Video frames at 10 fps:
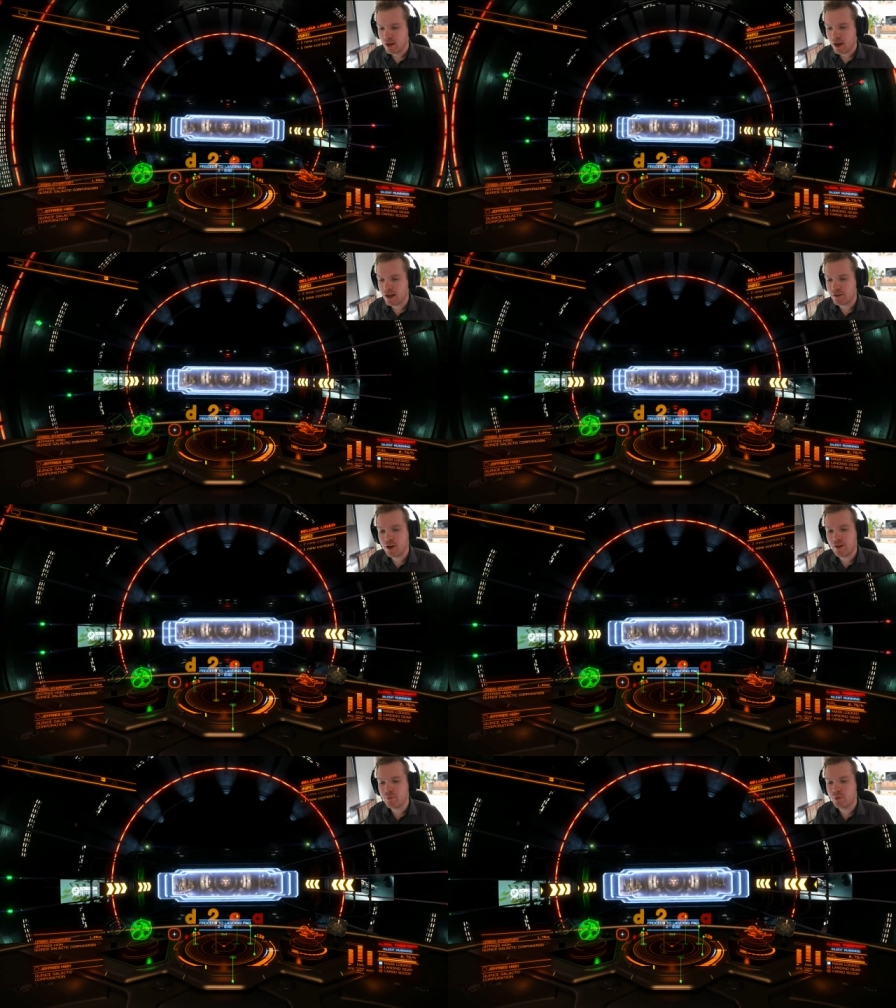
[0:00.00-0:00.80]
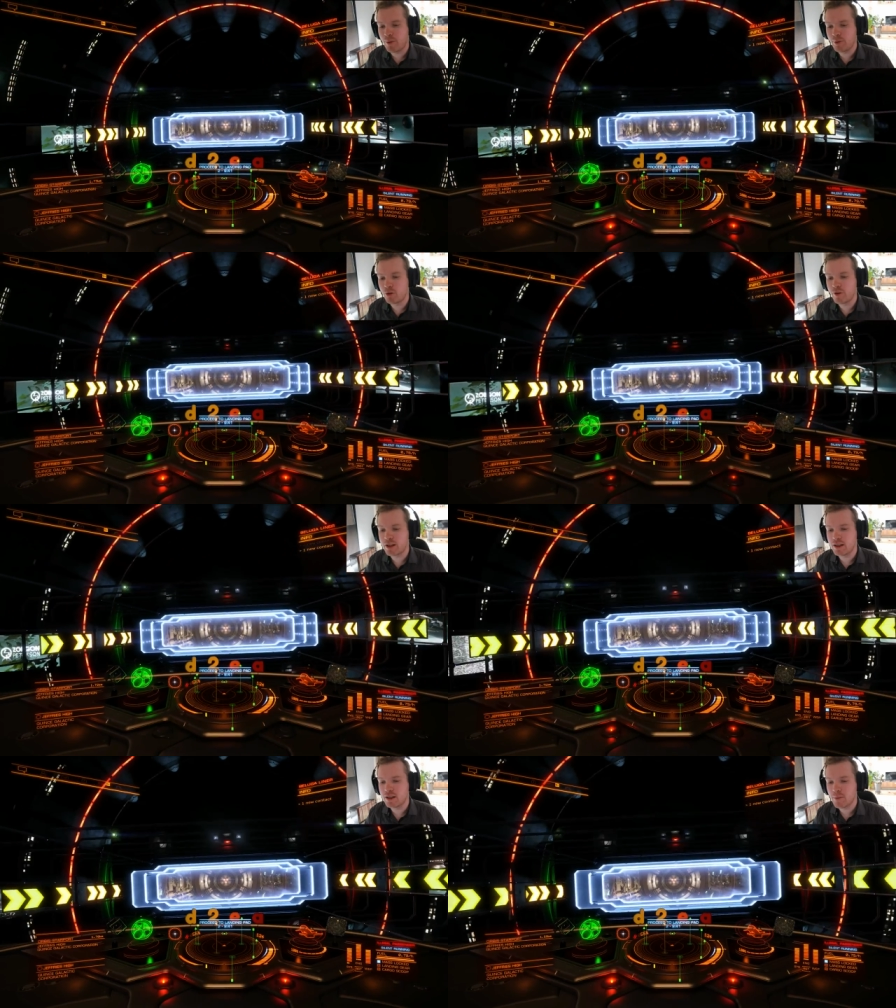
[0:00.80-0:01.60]
And if you're having problem
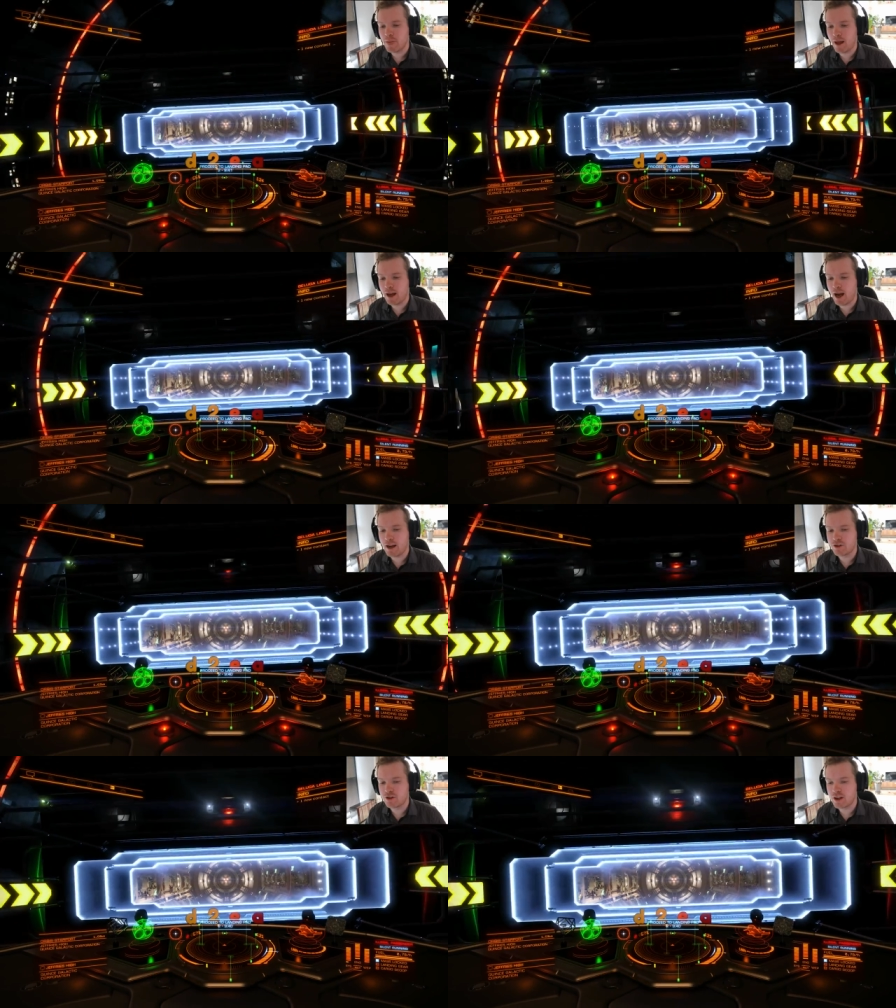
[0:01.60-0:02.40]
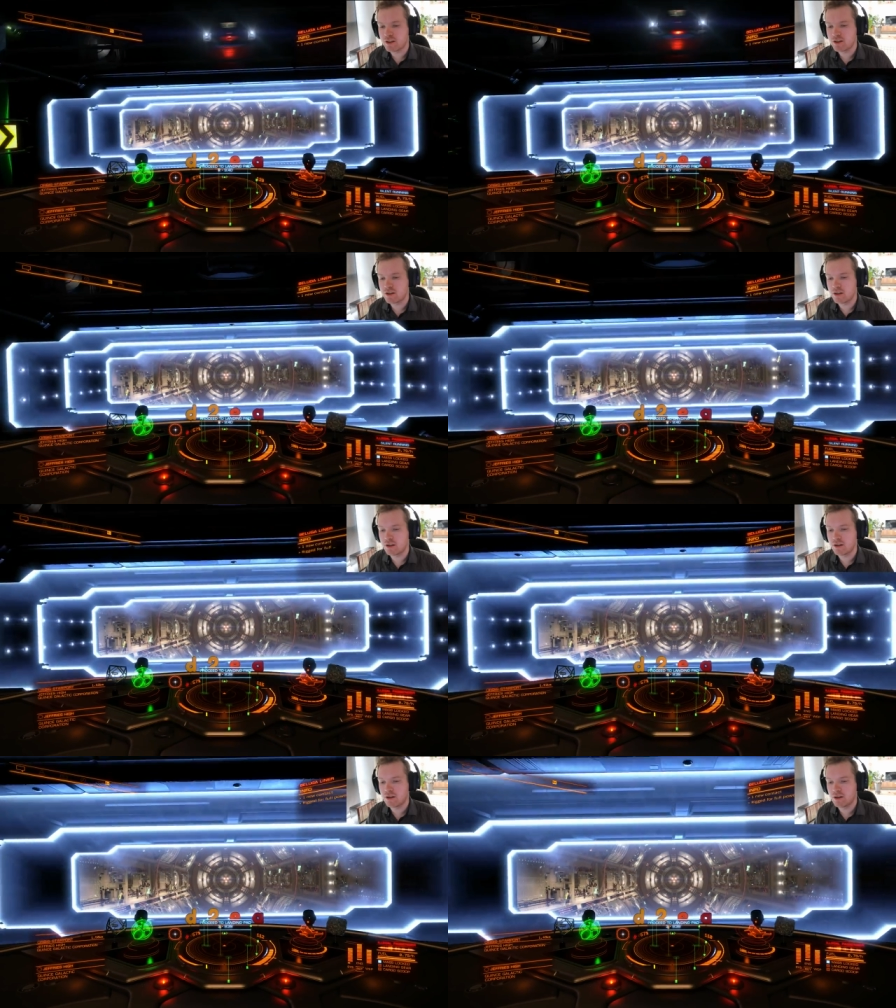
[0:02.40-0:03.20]
overheating, I highly suggest...
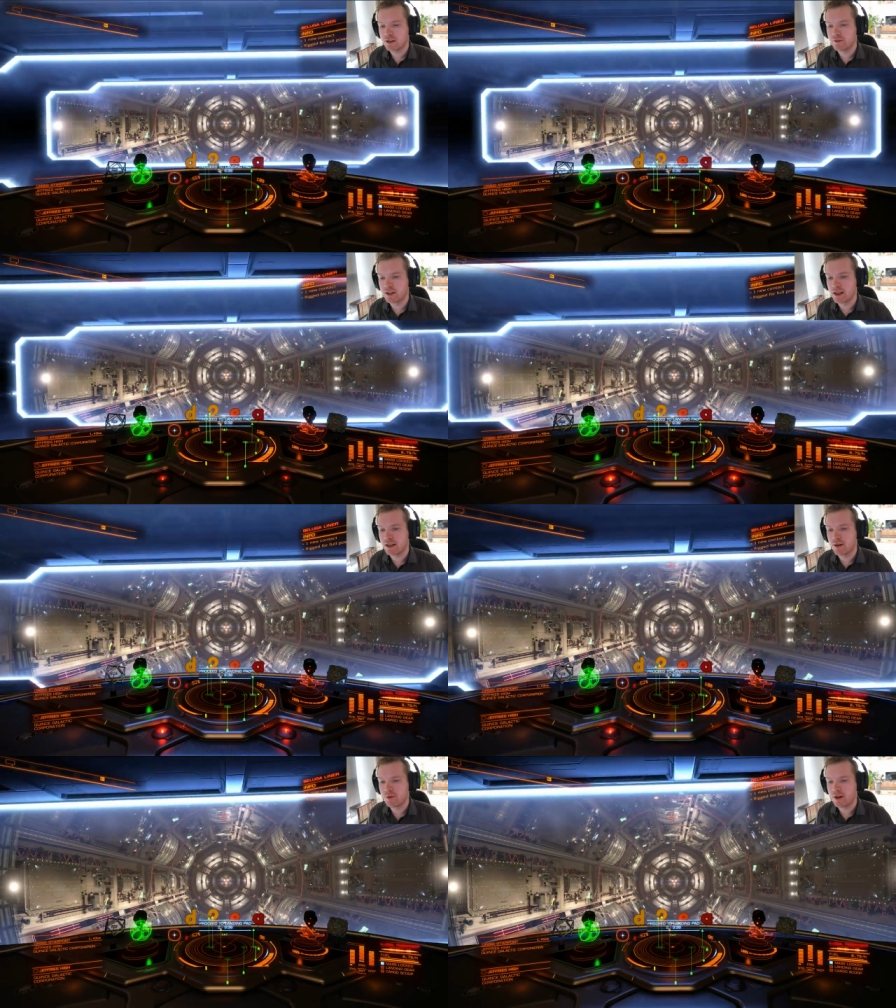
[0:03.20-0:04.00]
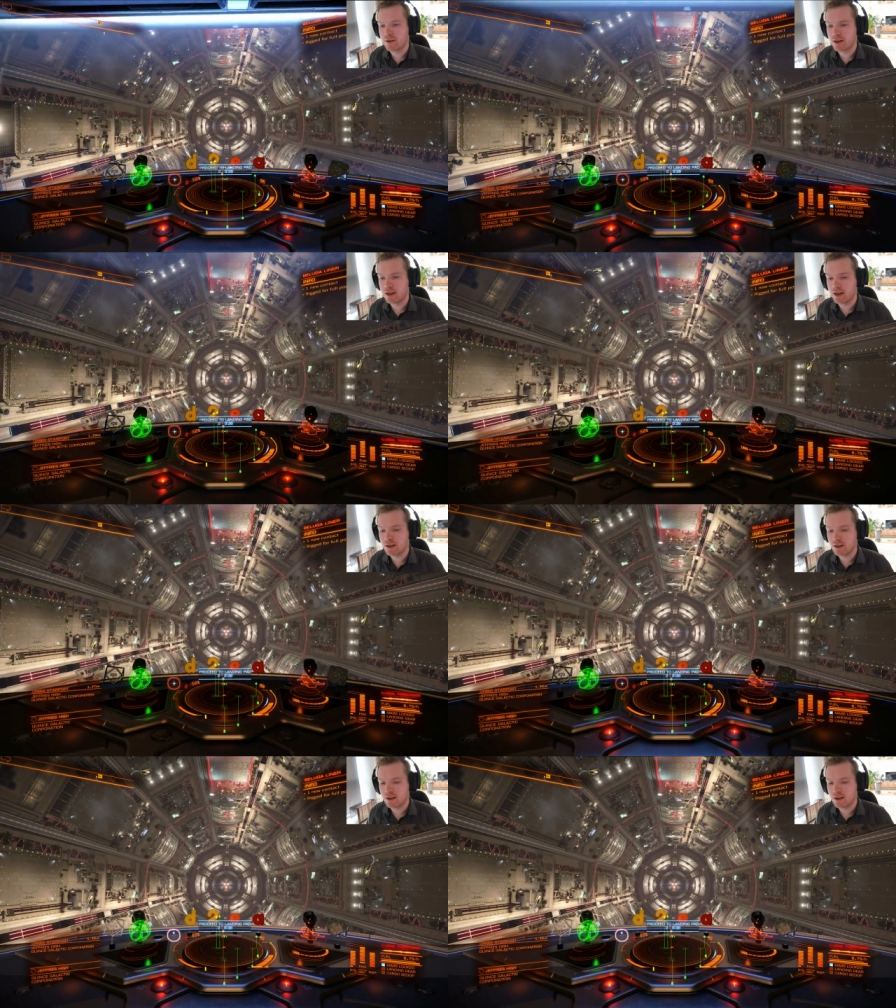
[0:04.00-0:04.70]
See if I can get in here without getting hit.